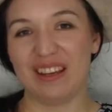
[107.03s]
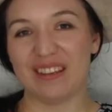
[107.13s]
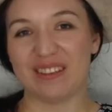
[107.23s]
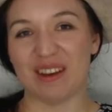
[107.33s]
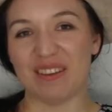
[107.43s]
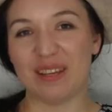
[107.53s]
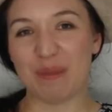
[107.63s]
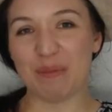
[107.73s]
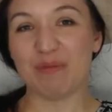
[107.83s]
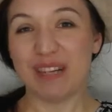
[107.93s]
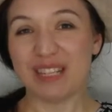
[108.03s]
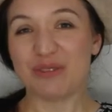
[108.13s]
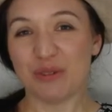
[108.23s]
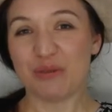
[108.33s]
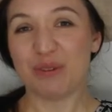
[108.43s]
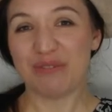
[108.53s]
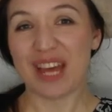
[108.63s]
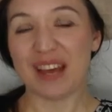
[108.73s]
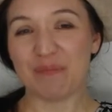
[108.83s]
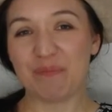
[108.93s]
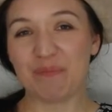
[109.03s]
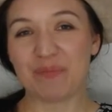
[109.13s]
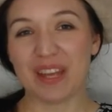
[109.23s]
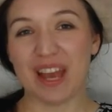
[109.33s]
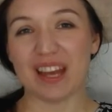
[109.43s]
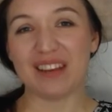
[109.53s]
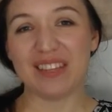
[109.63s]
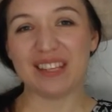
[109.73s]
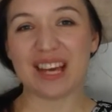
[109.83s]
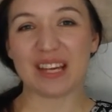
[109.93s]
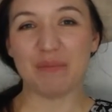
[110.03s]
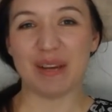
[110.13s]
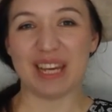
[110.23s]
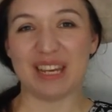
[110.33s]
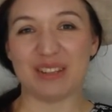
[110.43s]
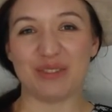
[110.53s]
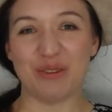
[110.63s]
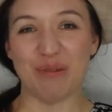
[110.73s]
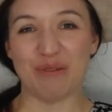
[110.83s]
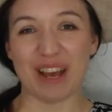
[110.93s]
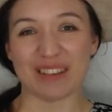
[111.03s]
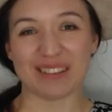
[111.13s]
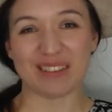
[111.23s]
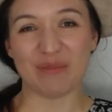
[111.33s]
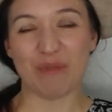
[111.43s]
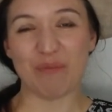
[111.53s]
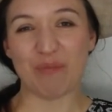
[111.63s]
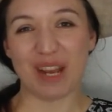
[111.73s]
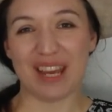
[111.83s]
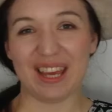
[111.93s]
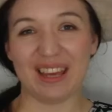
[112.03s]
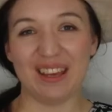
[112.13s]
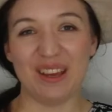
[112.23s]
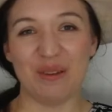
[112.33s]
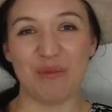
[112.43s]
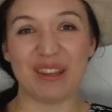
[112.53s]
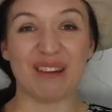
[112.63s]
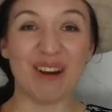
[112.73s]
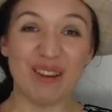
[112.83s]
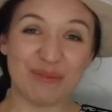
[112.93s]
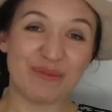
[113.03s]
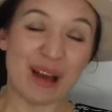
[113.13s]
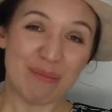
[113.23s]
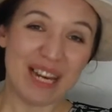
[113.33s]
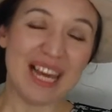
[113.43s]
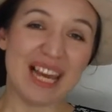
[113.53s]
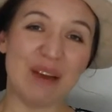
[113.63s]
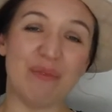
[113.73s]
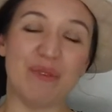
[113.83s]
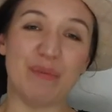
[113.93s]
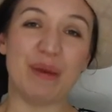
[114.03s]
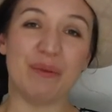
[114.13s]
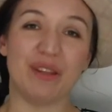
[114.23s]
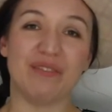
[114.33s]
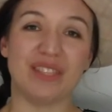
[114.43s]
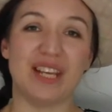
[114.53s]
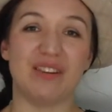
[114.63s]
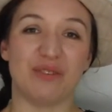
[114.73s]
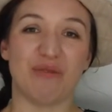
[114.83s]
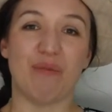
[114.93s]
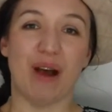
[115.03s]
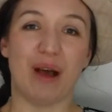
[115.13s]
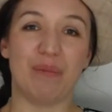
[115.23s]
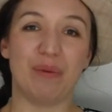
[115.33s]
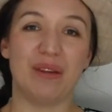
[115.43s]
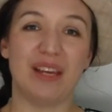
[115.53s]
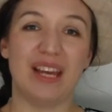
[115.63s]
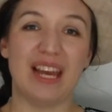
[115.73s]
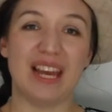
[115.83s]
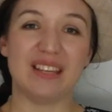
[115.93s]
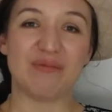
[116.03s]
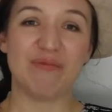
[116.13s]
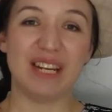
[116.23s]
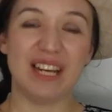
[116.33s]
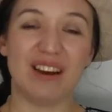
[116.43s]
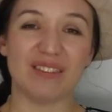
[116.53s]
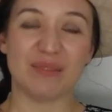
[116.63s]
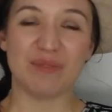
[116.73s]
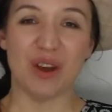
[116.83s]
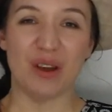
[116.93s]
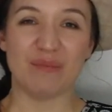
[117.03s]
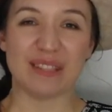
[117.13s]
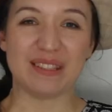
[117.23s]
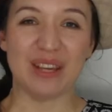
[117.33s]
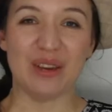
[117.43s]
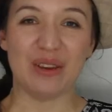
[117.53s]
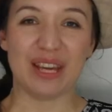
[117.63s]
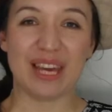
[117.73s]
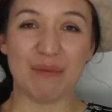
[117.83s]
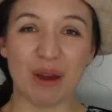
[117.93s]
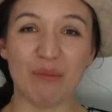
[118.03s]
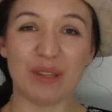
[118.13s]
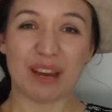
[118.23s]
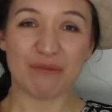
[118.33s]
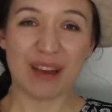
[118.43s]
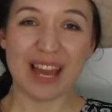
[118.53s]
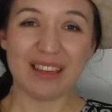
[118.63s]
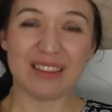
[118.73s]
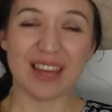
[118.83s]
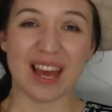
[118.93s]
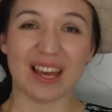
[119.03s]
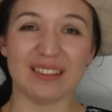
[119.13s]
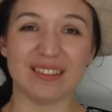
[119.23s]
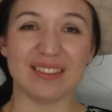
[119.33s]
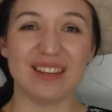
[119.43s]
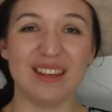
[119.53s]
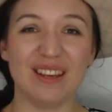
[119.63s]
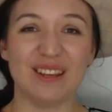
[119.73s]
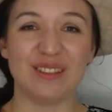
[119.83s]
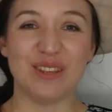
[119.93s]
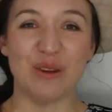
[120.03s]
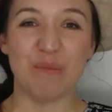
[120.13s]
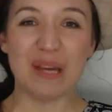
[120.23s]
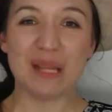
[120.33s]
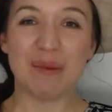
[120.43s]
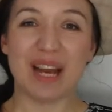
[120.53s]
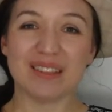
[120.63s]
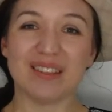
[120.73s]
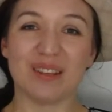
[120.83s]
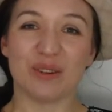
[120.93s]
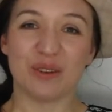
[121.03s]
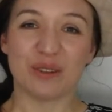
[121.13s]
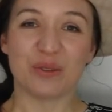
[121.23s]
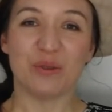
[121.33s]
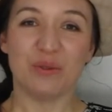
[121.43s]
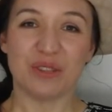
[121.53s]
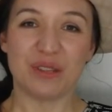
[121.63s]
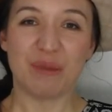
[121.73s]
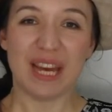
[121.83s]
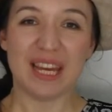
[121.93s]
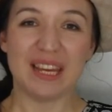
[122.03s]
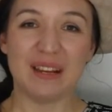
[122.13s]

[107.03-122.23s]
So I think people really struggled with that, and I think that can be true of us when we're with our own family and with the people that have seen us grow up. It's really hard sometimes to keep going with our faith and to be the person that God has called us to be,